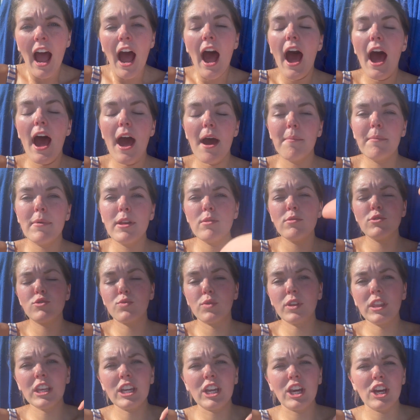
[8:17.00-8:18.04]
but it was
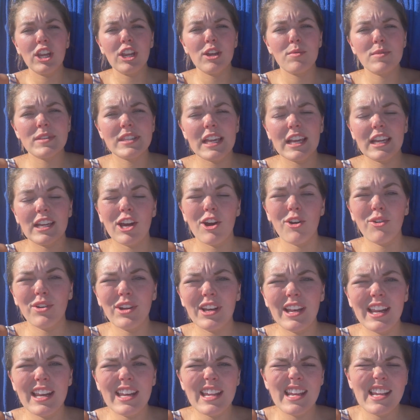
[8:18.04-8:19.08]
really good. It was like
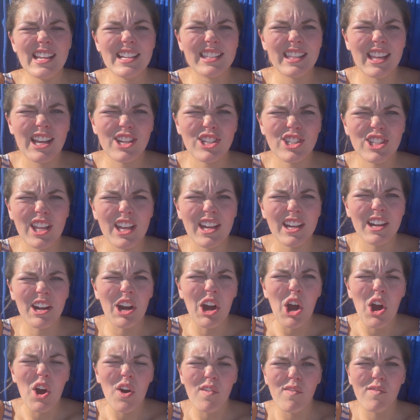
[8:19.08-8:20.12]
coconutty slash like
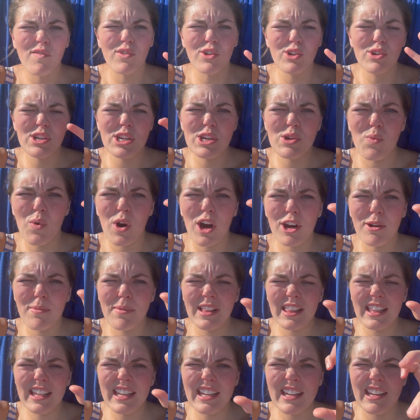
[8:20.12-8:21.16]
fruity,
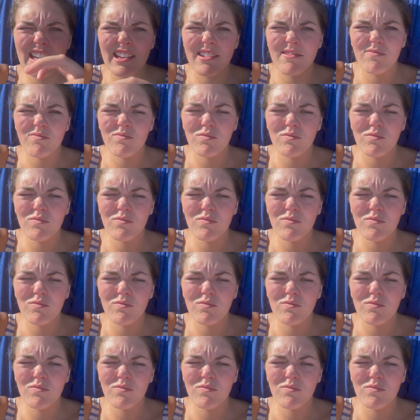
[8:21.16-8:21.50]
watermelony.